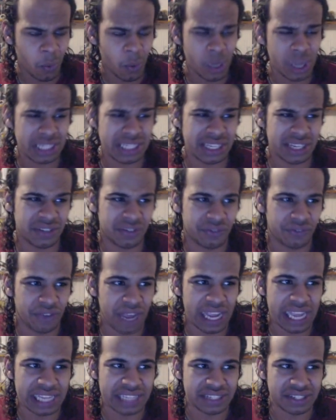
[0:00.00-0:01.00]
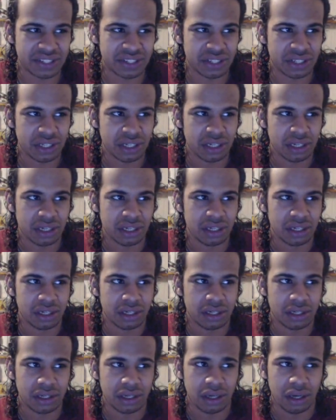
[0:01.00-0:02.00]
what's his face?
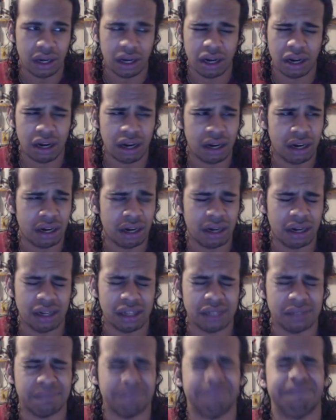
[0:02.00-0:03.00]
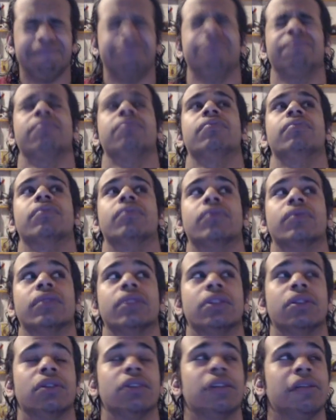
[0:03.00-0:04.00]
Let
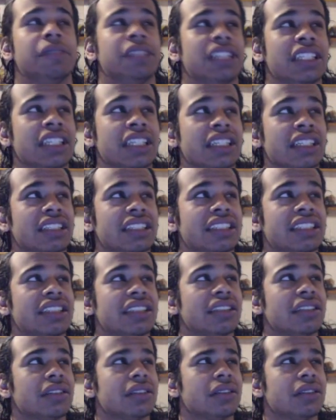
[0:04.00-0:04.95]
me see.